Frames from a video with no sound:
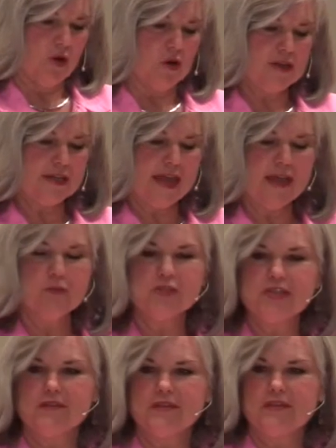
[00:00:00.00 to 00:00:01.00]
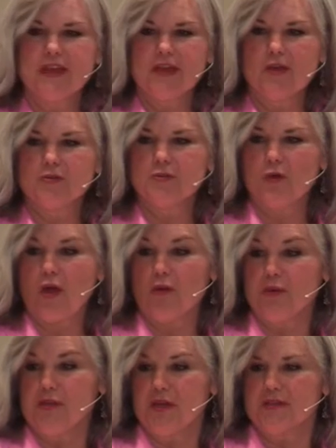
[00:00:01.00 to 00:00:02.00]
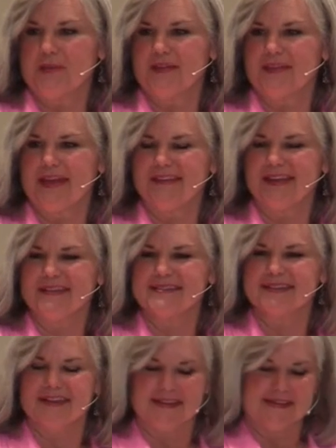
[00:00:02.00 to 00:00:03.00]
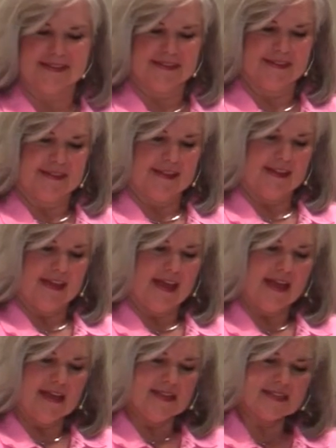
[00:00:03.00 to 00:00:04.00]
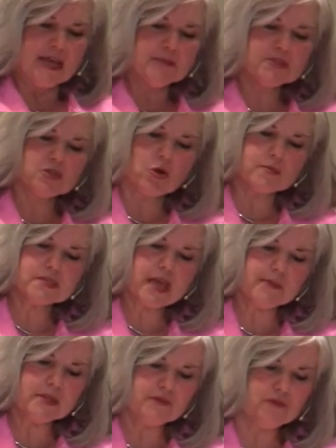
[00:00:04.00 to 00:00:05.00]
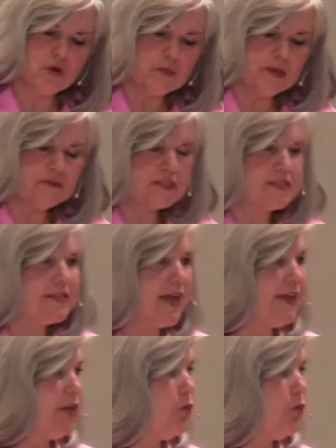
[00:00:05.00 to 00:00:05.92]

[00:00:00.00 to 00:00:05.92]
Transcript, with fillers: or a day in which everything goes wrong. We talked about that last night. Some storms come in the form of a steady